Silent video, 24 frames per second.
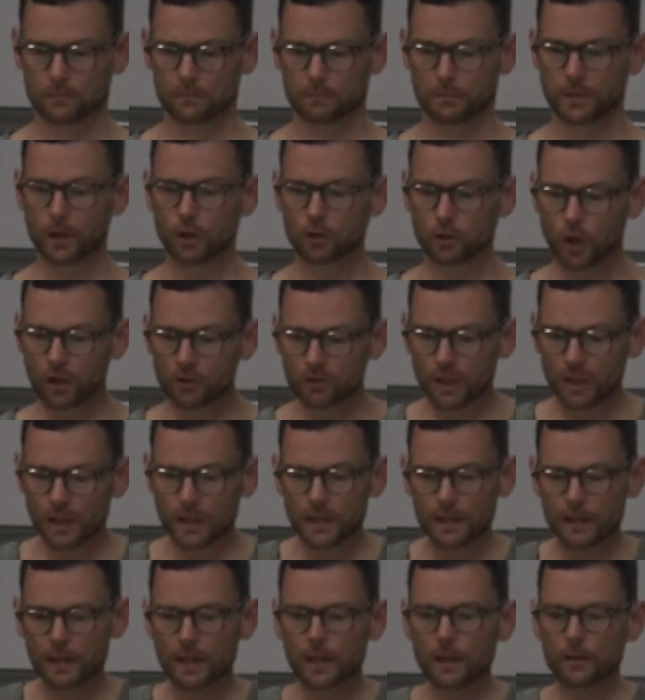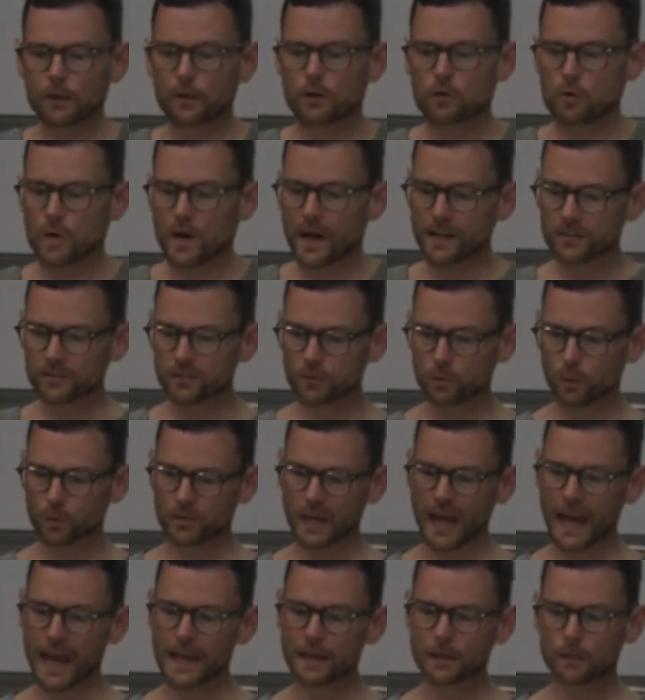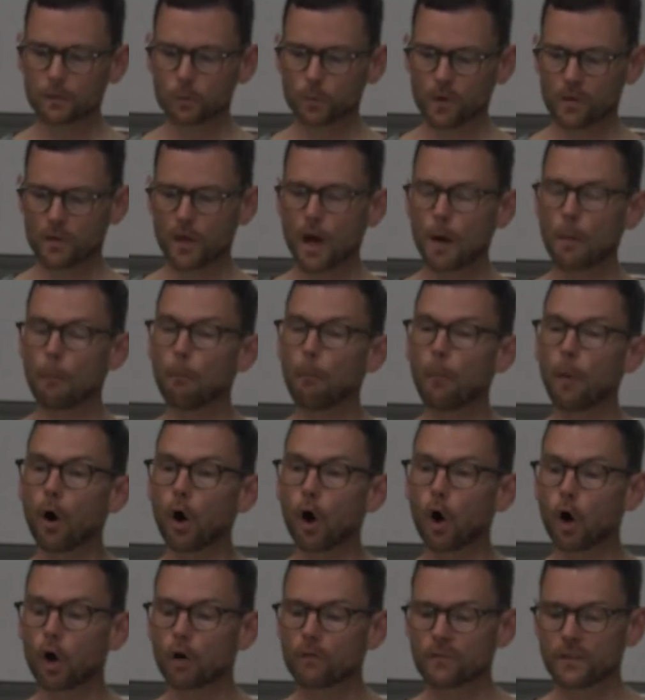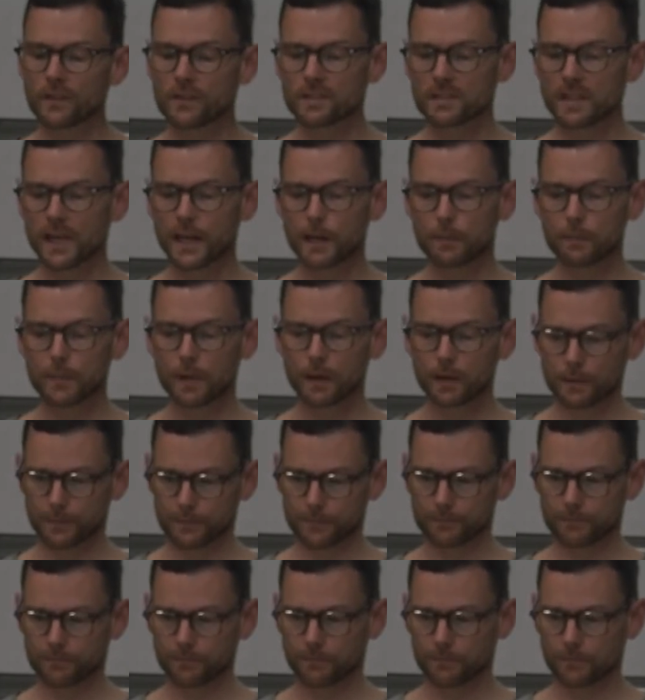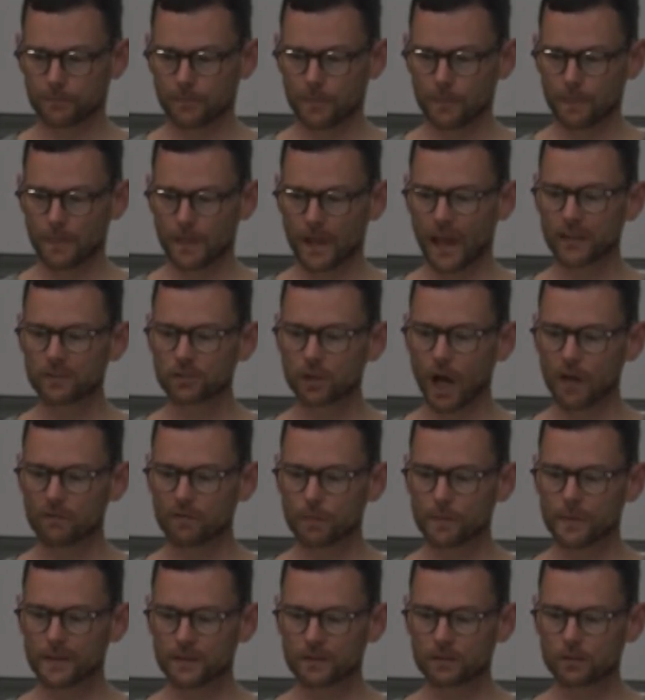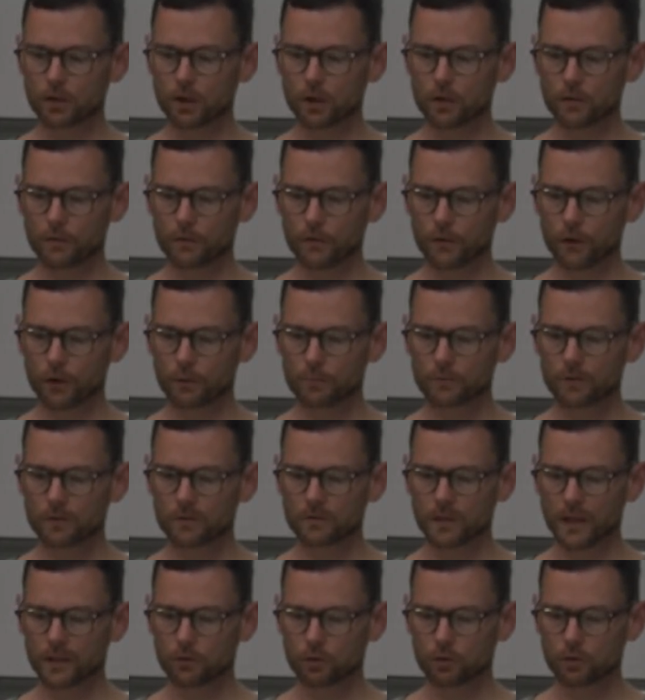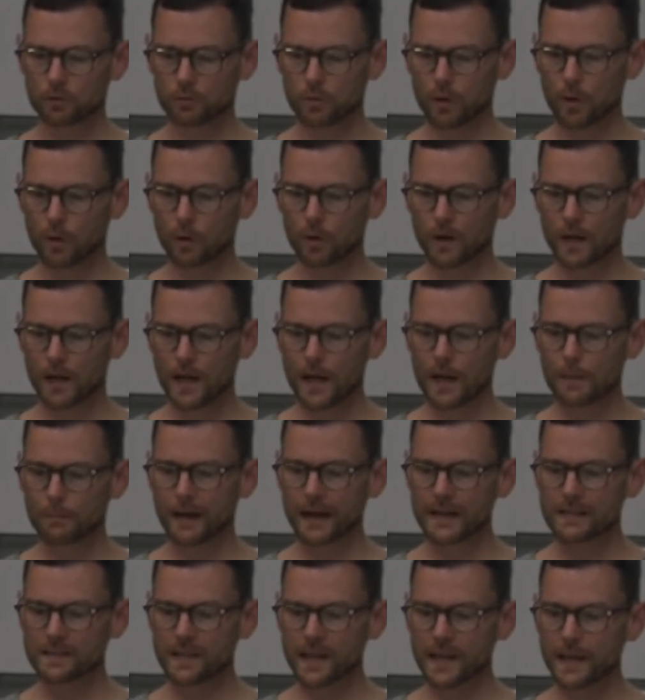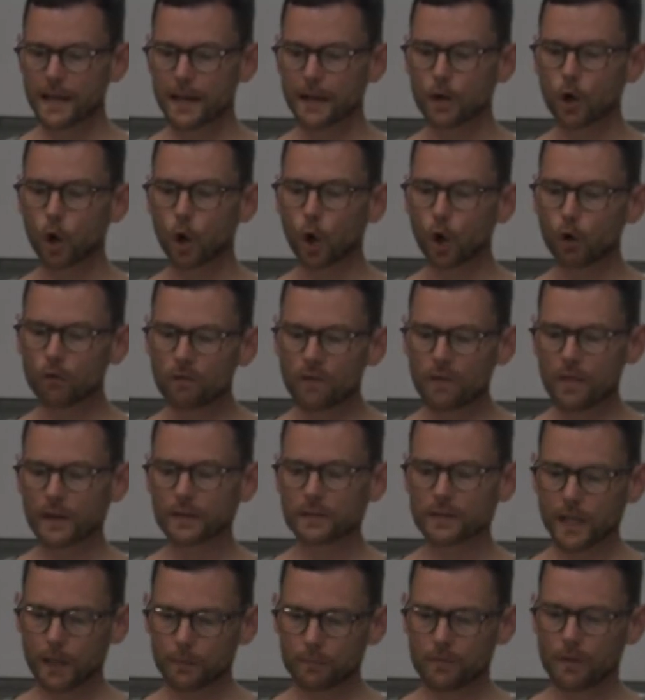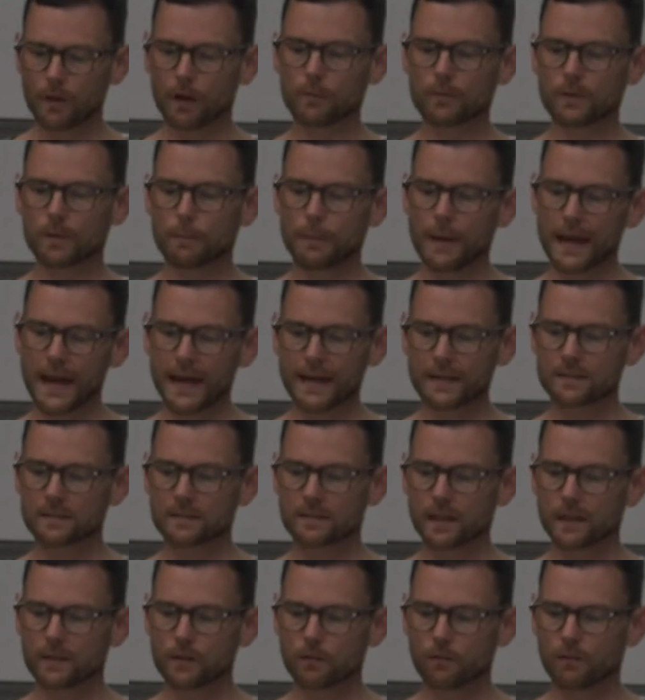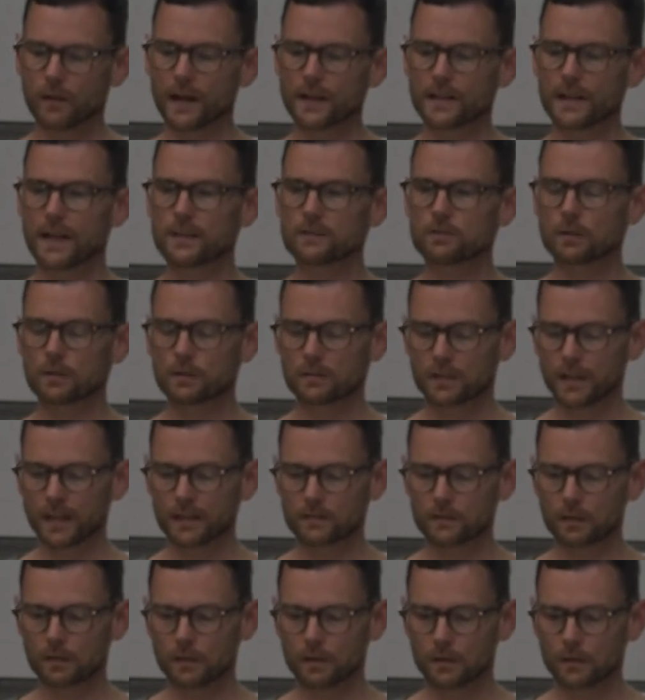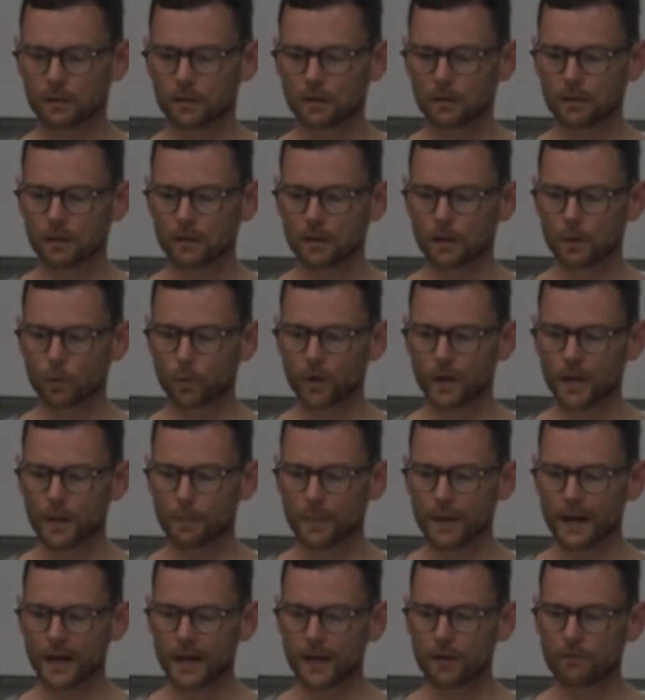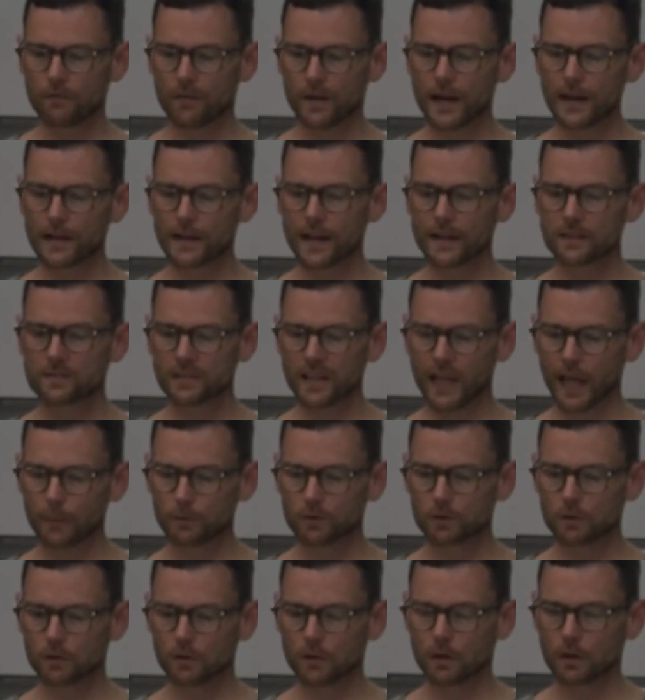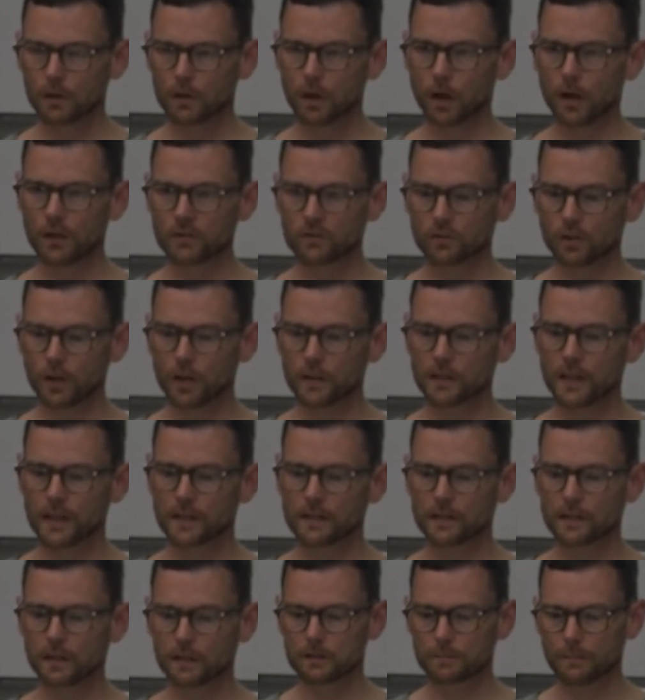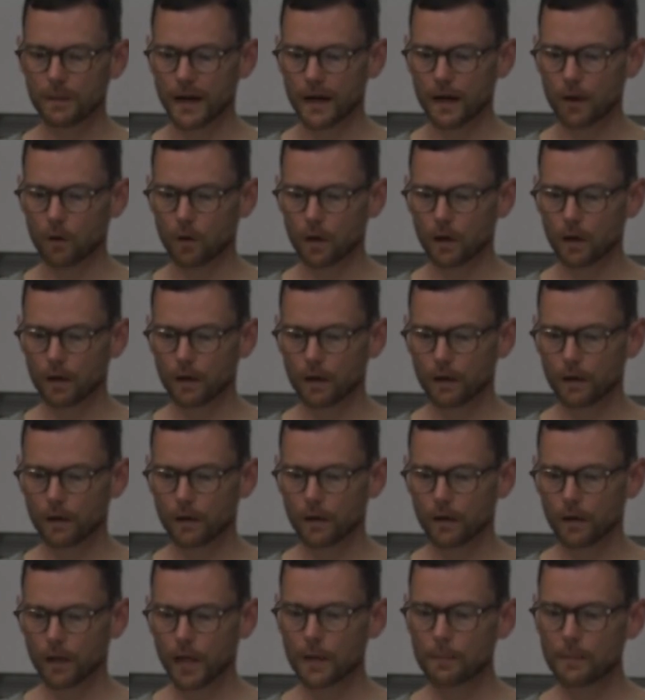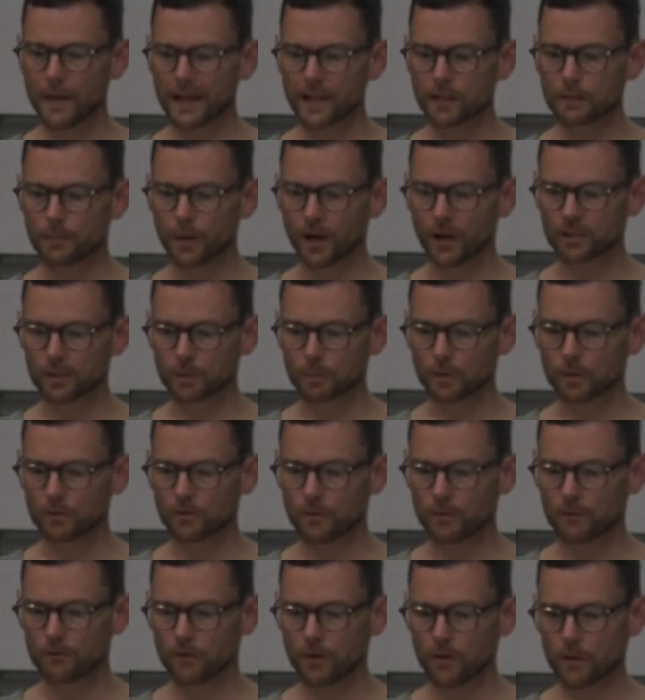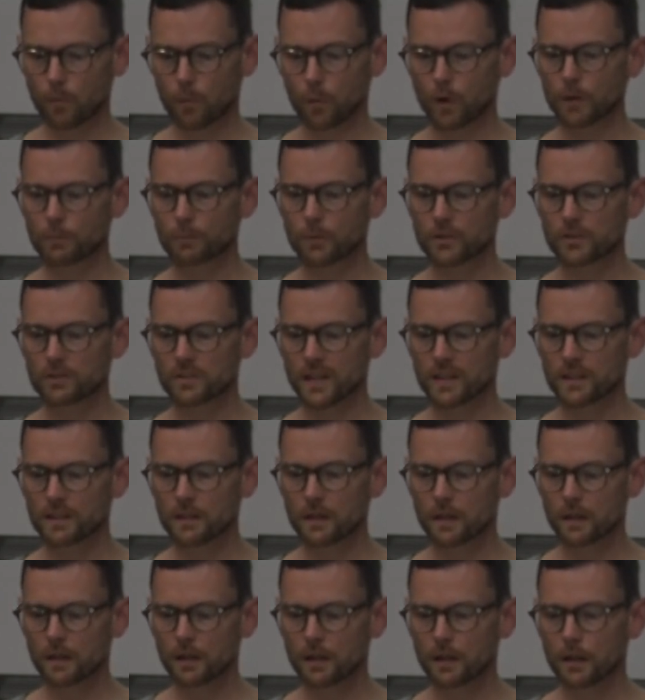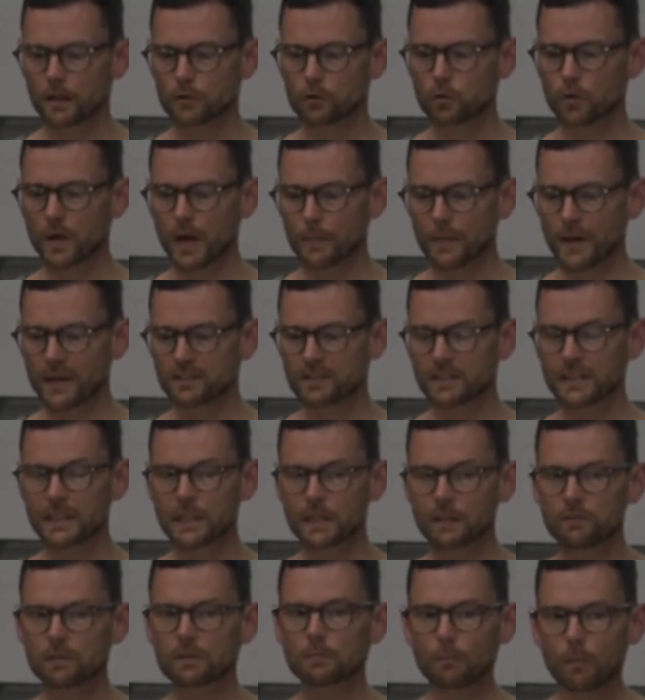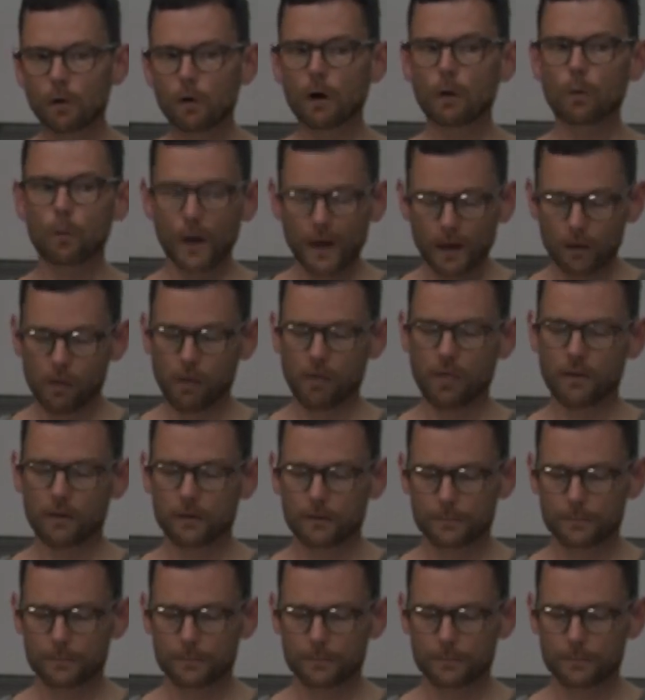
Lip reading: Paradoxically, the crisis was handled with more of the same, as governments confirmed the status quo by taking over the debt of the banks and the financial sector, whereby finance capital consolidated power and made it possible for the 1% to amass even more wealth.